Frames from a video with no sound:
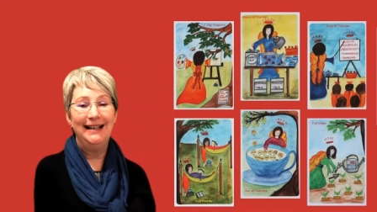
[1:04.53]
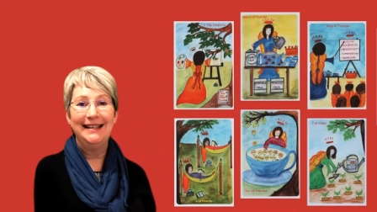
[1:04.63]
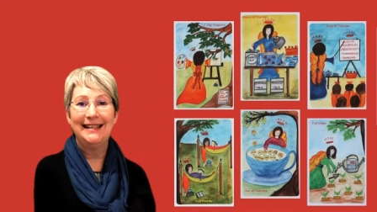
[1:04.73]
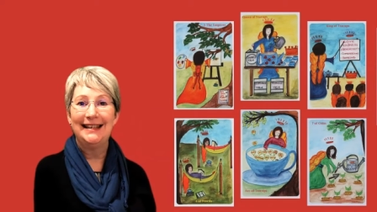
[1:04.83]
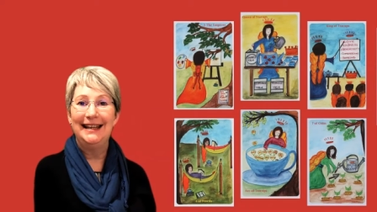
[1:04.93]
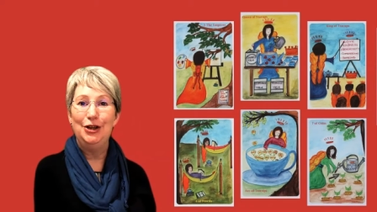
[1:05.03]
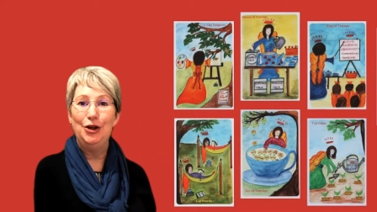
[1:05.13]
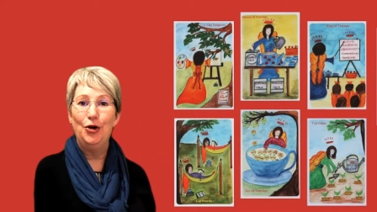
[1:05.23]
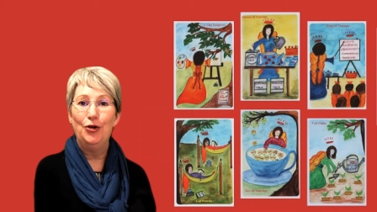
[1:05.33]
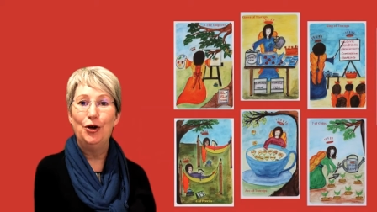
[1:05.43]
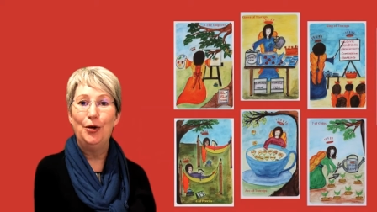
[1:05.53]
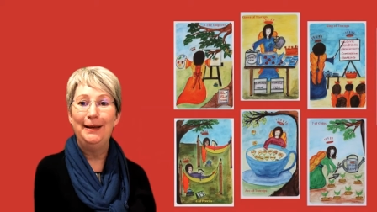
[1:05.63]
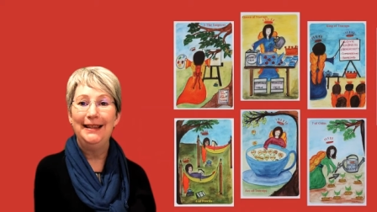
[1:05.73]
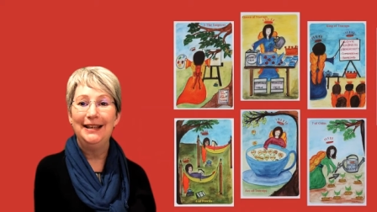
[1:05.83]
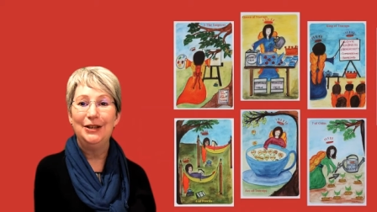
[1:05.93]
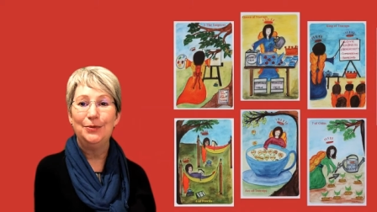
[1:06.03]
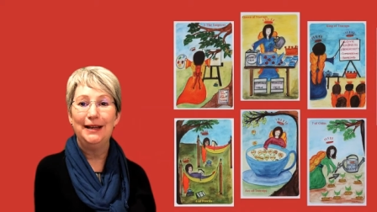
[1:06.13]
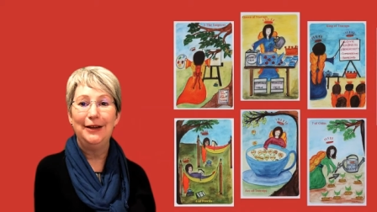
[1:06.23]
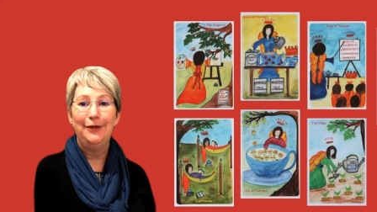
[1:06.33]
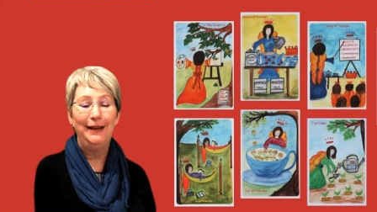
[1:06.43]
else in your orbit this
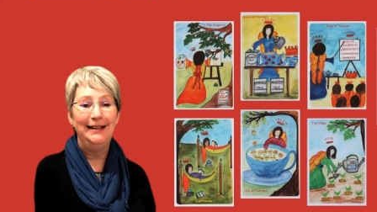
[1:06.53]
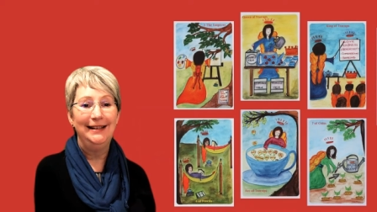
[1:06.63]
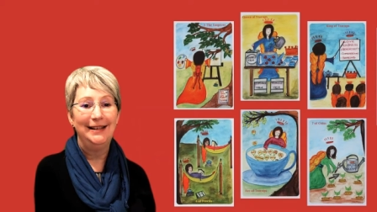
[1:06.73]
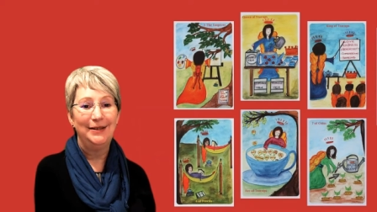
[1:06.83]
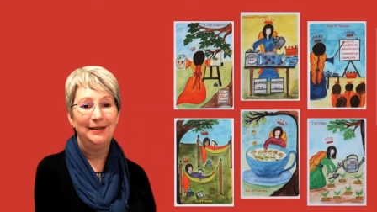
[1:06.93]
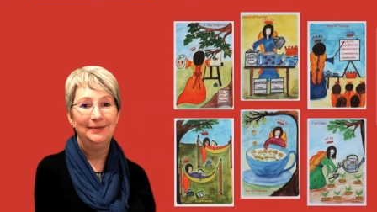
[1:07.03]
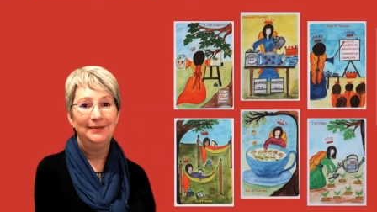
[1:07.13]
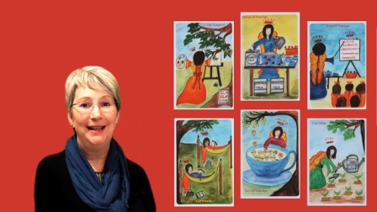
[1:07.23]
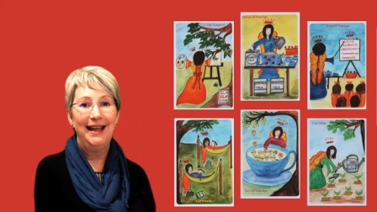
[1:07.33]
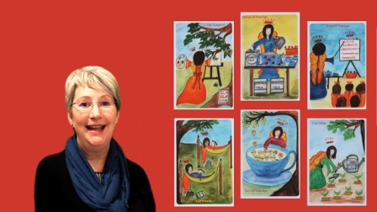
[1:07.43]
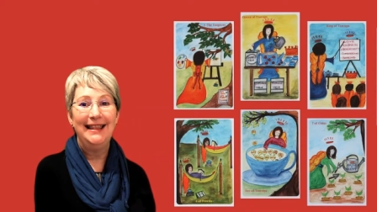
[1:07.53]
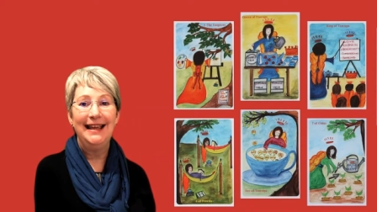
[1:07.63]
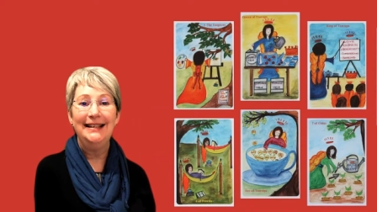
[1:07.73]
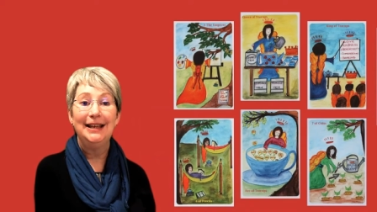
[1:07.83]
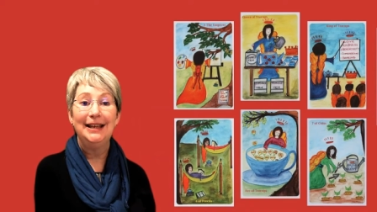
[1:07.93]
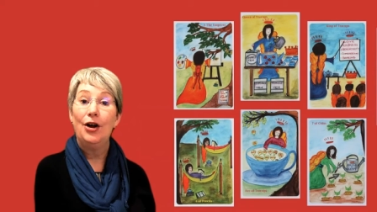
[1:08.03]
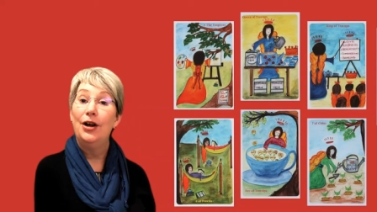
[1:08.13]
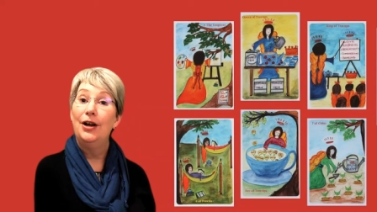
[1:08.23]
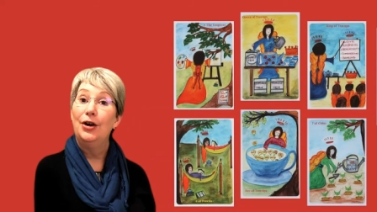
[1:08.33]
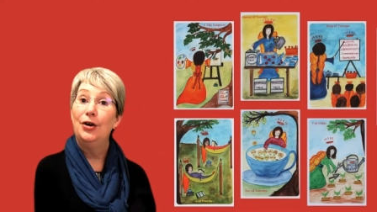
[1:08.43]
week feels like that.
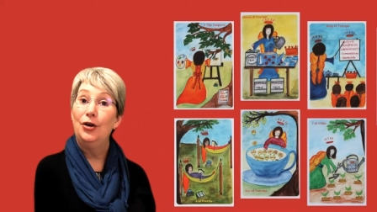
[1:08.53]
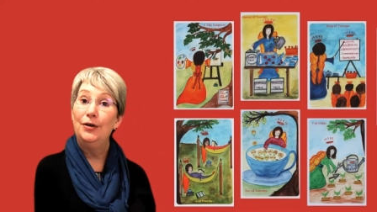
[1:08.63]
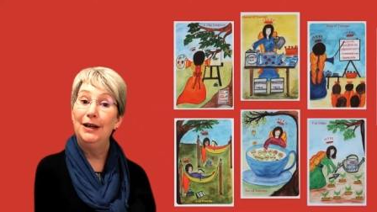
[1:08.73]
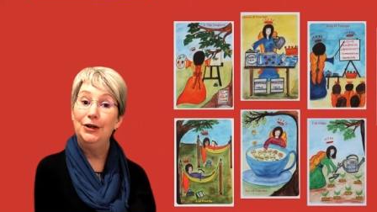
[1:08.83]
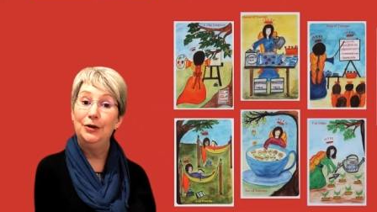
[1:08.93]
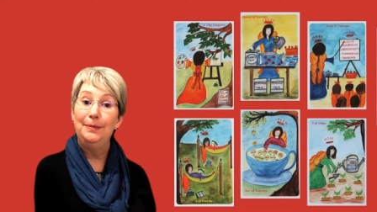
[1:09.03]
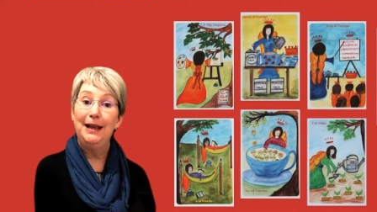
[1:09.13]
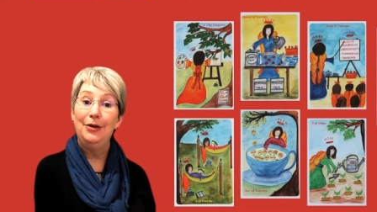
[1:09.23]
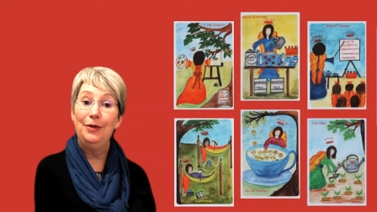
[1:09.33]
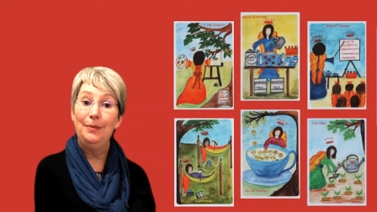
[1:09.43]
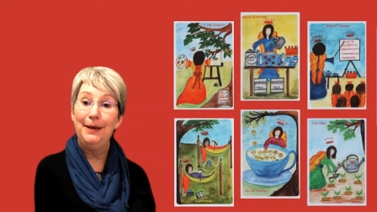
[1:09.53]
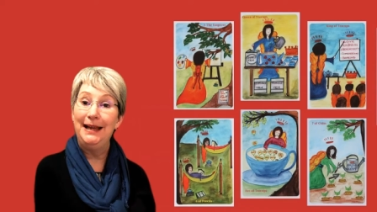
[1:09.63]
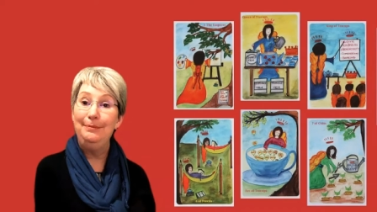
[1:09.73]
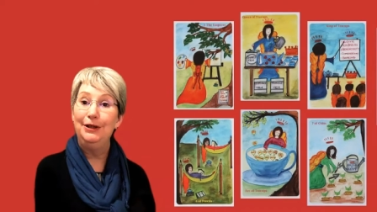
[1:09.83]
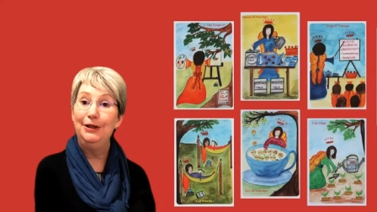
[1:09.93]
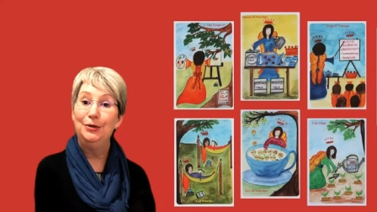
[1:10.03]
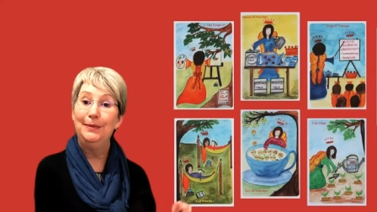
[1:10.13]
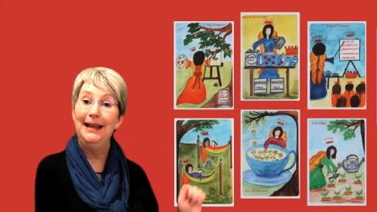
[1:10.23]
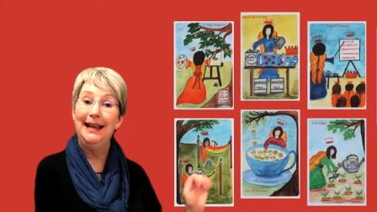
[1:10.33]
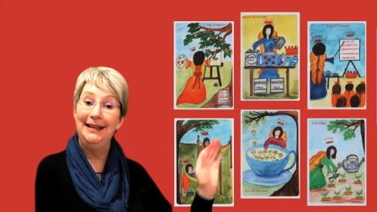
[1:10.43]
Or it could be other people
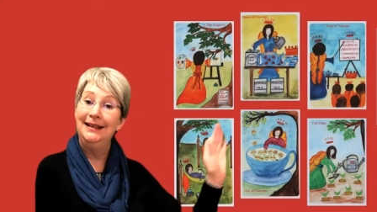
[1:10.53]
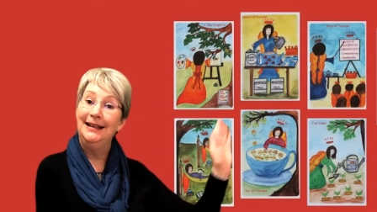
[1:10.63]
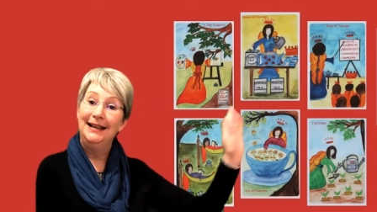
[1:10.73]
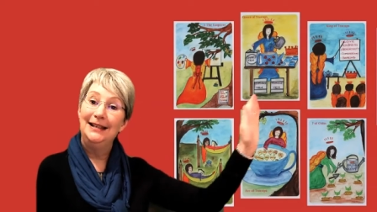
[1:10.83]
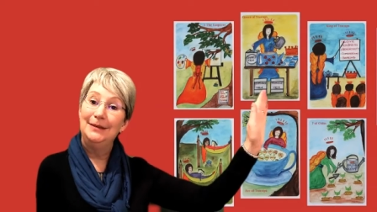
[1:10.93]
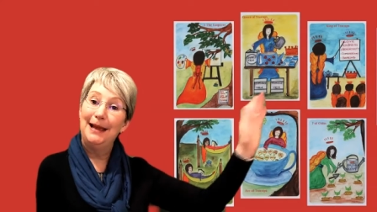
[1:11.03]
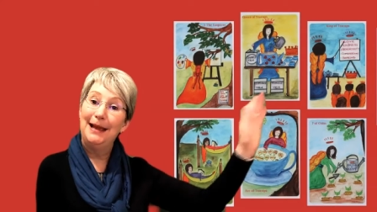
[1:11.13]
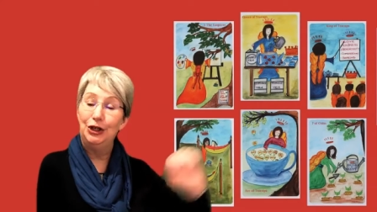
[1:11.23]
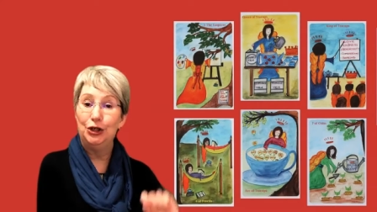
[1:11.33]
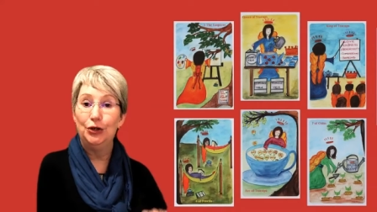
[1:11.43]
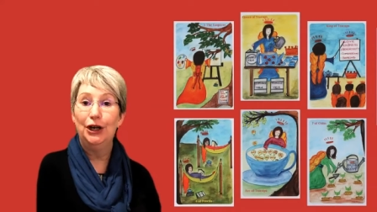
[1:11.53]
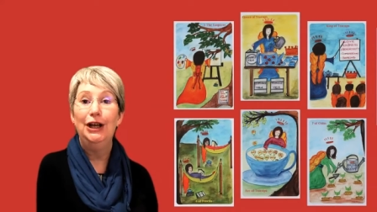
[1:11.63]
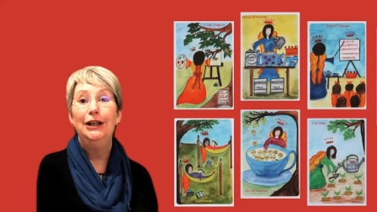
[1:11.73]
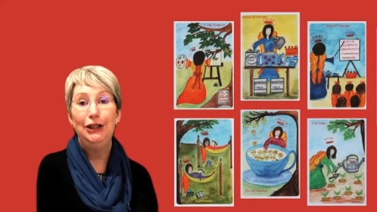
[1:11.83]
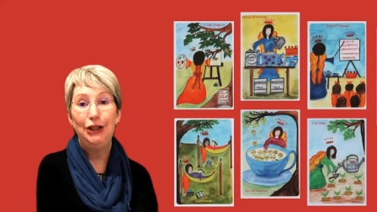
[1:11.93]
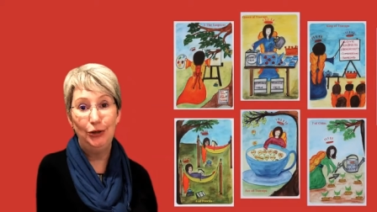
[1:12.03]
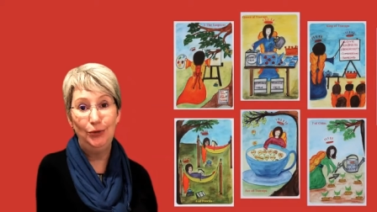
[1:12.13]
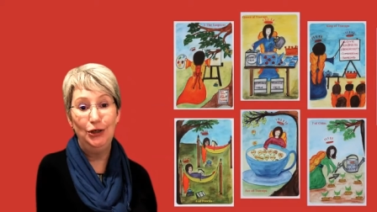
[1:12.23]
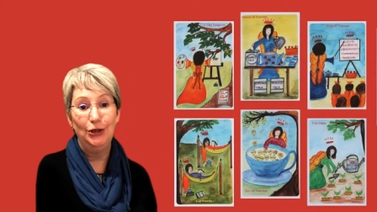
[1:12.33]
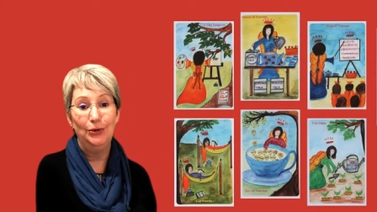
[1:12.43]
coming in to make sure
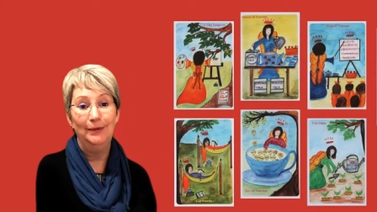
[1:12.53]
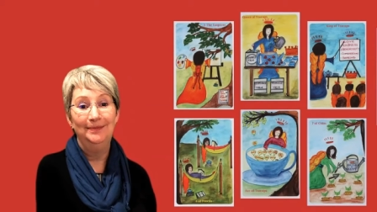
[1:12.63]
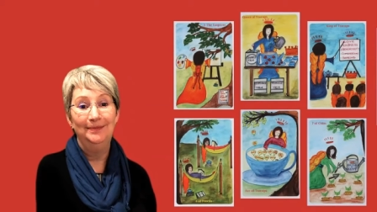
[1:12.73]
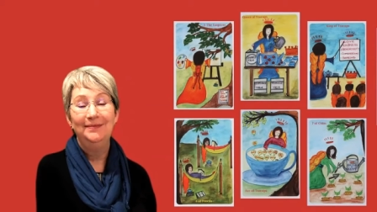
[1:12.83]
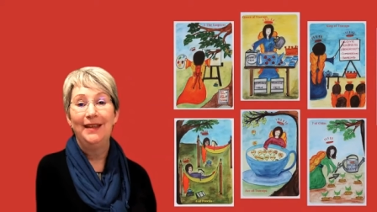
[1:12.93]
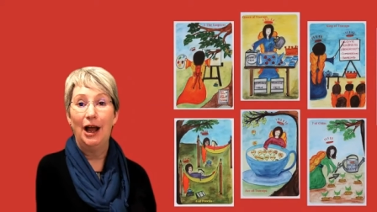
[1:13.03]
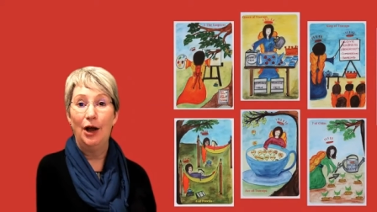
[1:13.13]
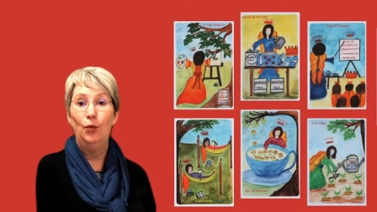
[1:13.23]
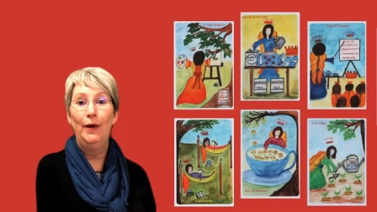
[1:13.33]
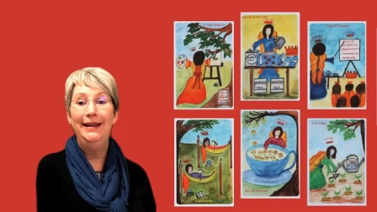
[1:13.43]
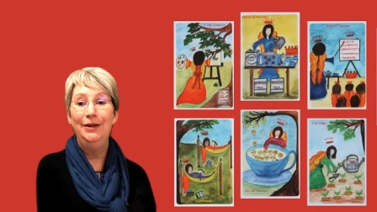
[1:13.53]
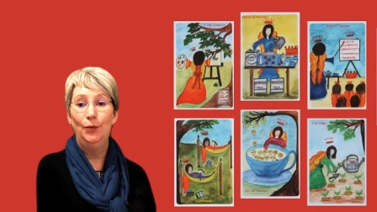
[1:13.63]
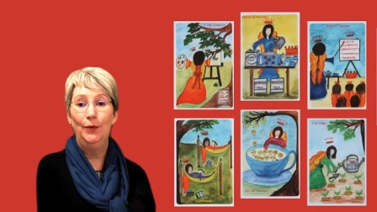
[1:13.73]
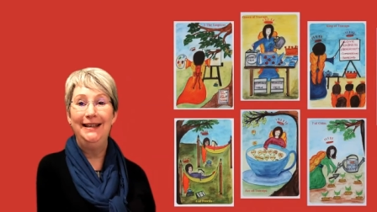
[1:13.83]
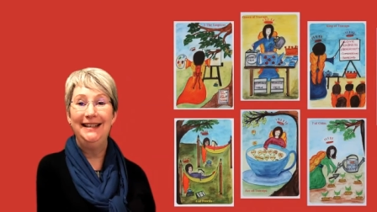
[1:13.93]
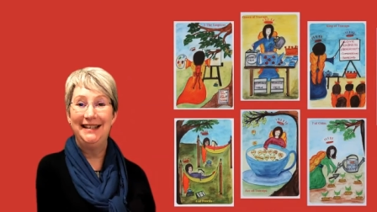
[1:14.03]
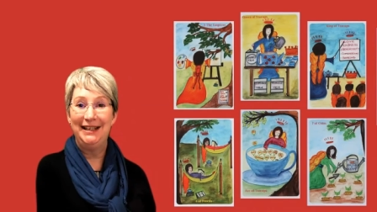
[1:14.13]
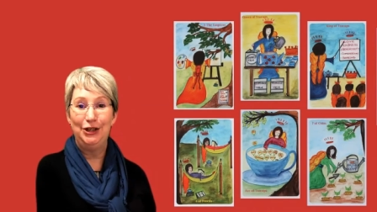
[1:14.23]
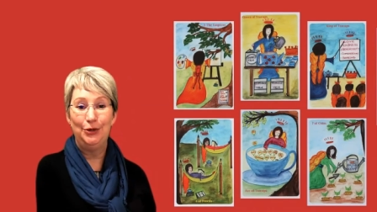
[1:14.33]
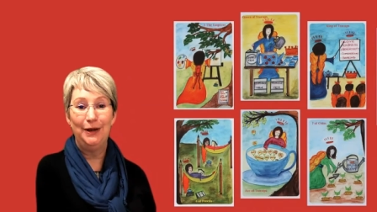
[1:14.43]
you do. A win-win
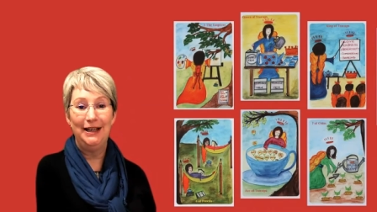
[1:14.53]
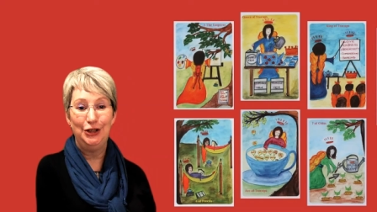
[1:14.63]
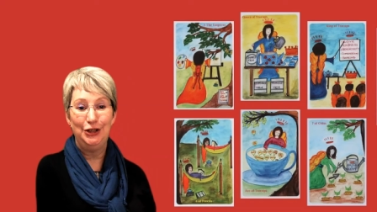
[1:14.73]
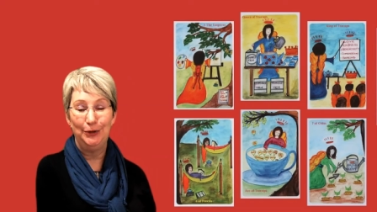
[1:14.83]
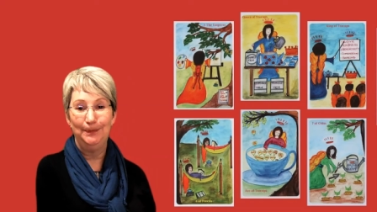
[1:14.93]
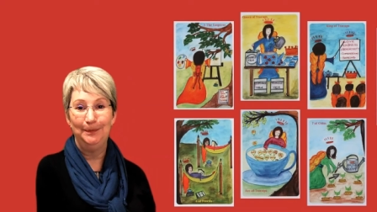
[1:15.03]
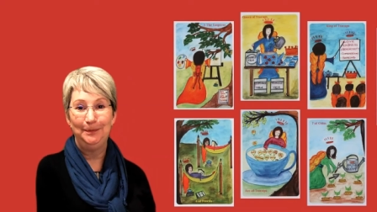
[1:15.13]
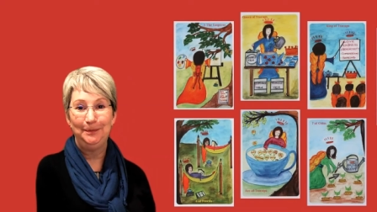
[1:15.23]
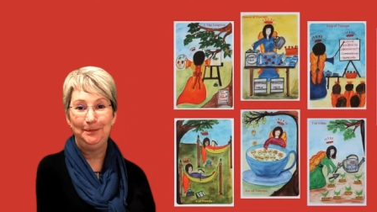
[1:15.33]
situation.